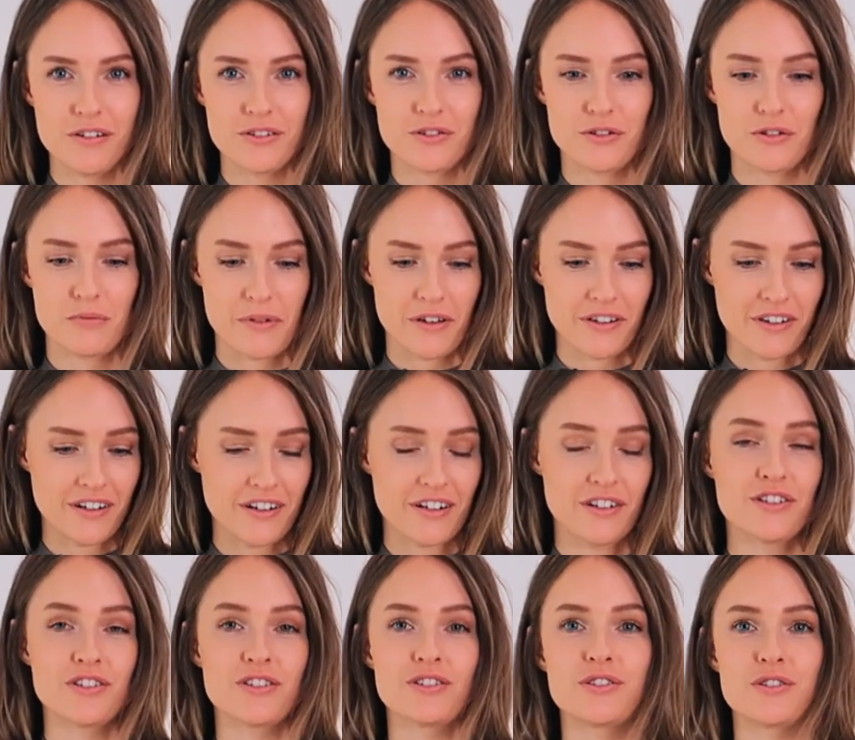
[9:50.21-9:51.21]
You're basically
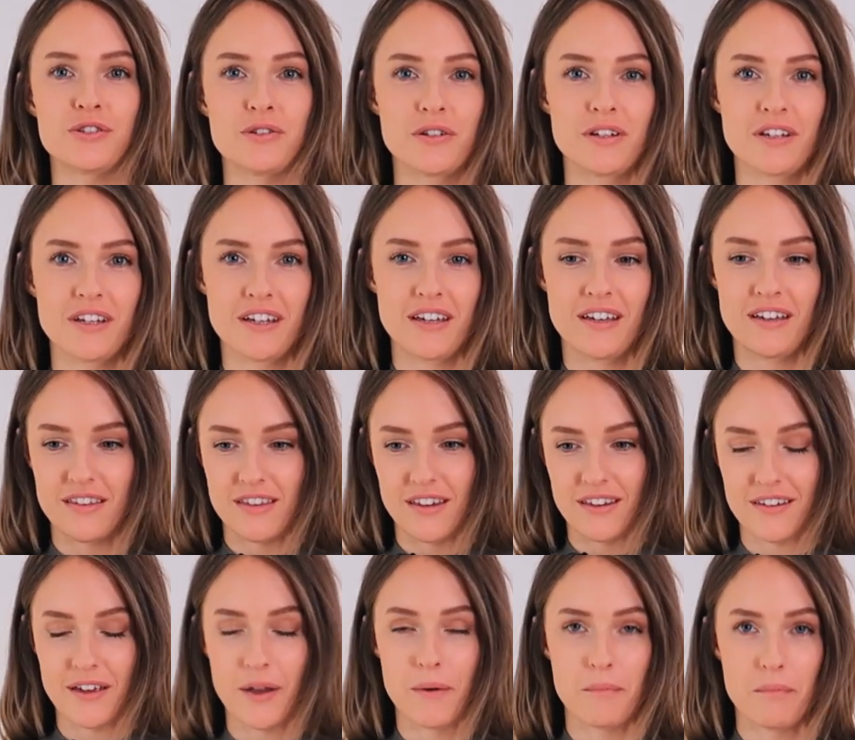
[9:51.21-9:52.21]
just cooking the
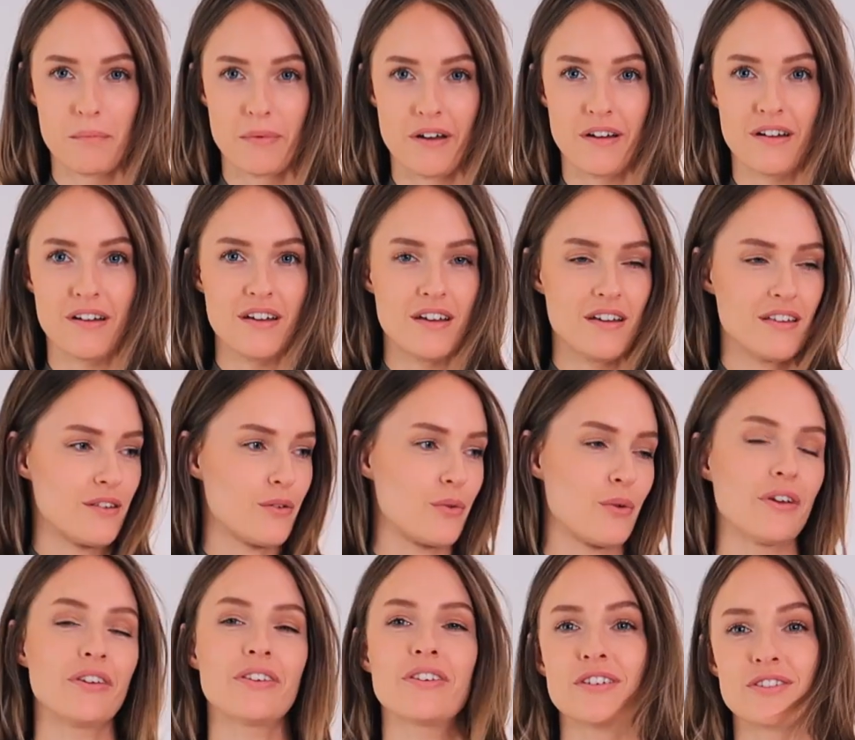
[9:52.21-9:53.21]
tempeh. The
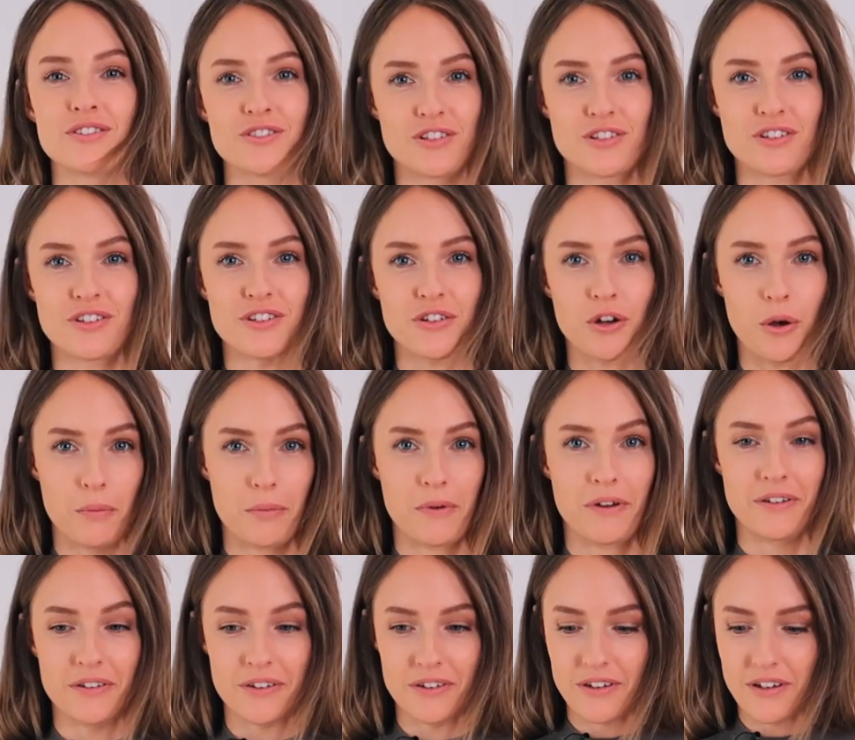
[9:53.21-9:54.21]
rest is just
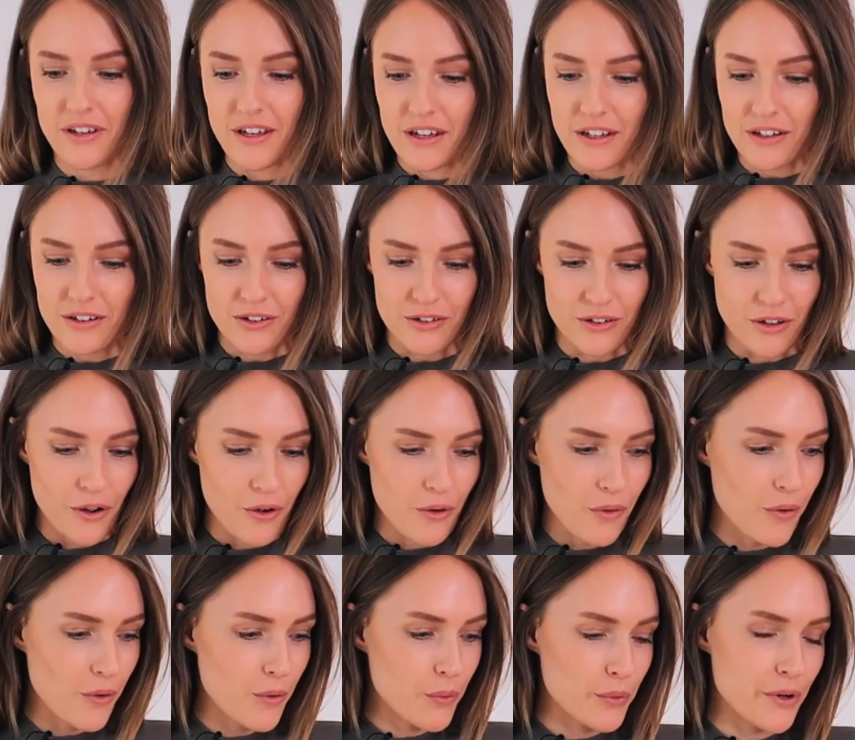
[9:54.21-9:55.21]
toppings.
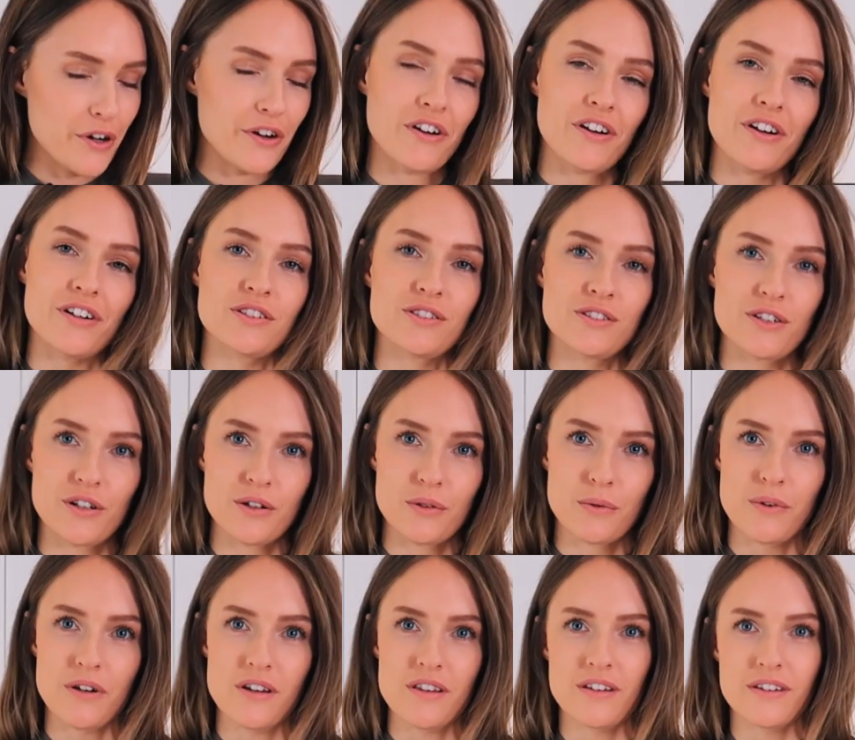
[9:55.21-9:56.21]
So we're gonna start
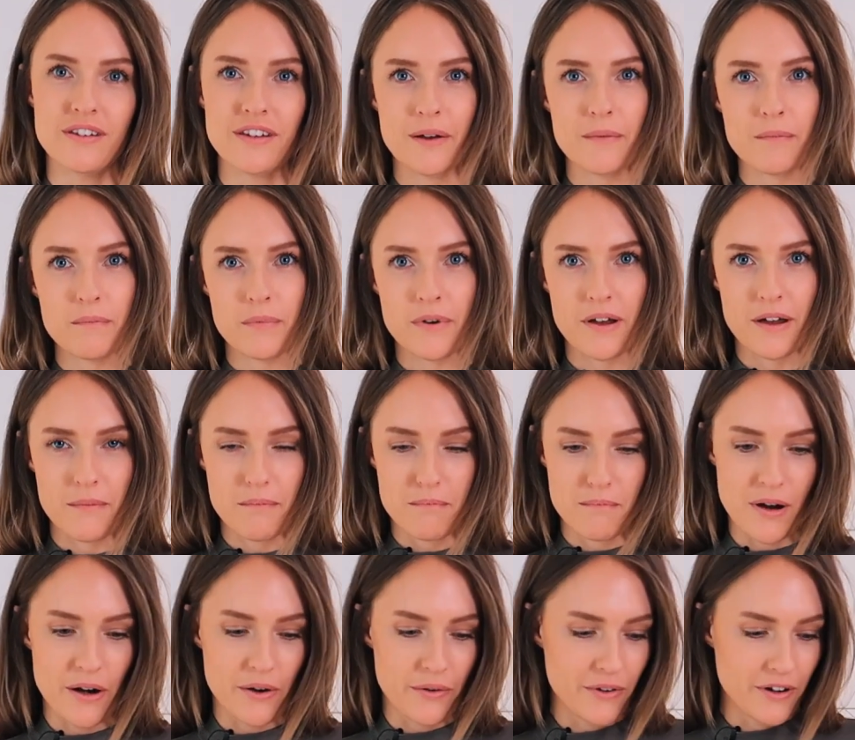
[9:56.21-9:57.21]
with the tempeh
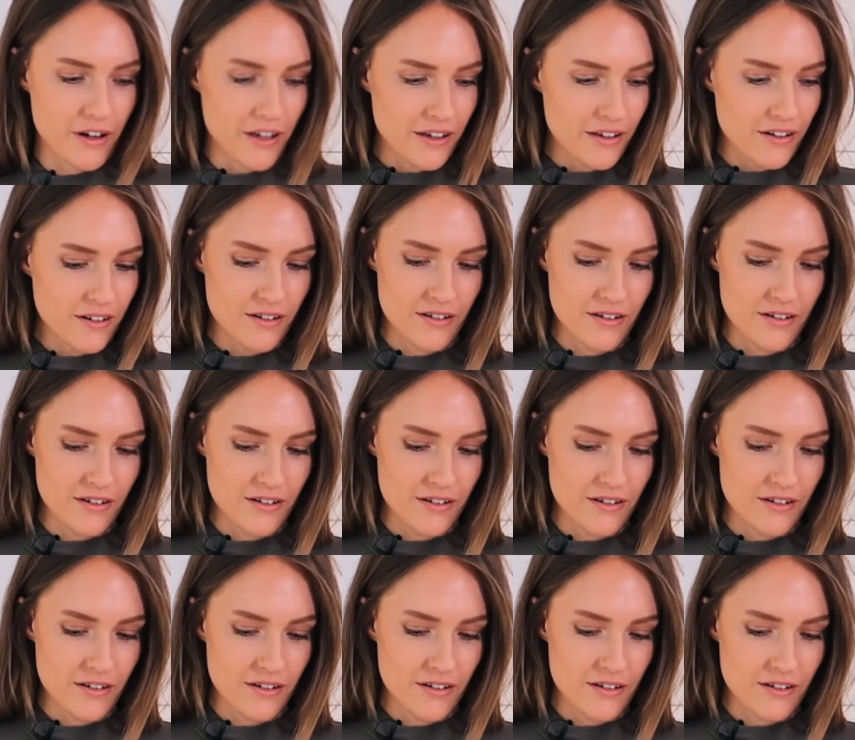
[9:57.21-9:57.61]
marinade.